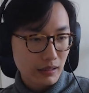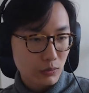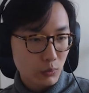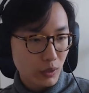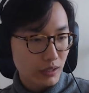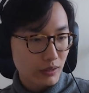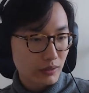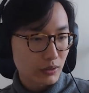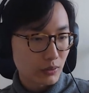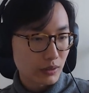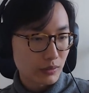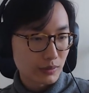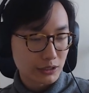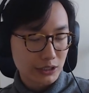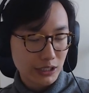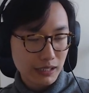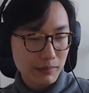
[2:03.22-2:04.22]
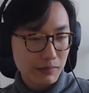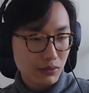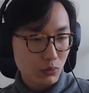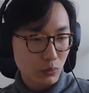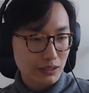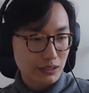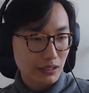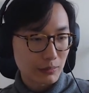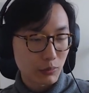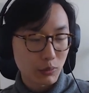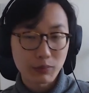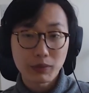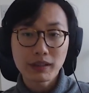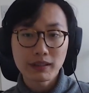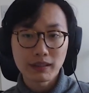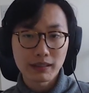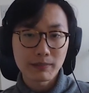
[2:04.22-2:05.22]
regulatory regimes which are more
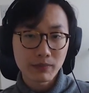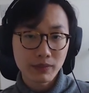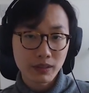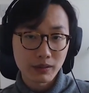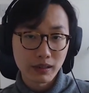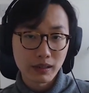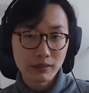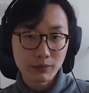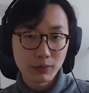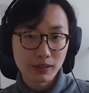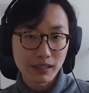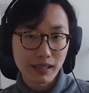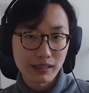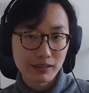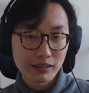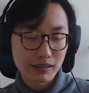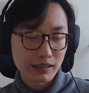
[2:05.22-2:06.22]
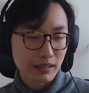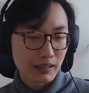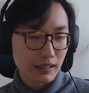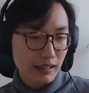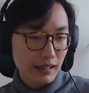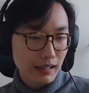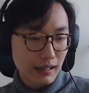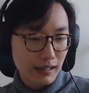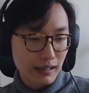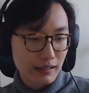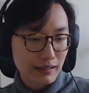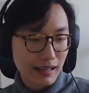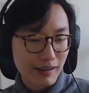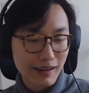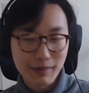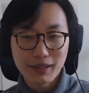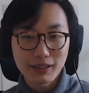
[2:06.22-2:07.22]
friendly, right, for DAOs. Uh,
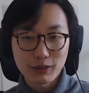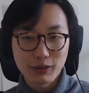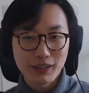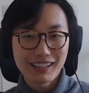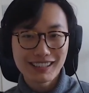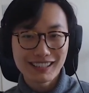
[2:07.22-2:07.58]
now I'm not a lawyer,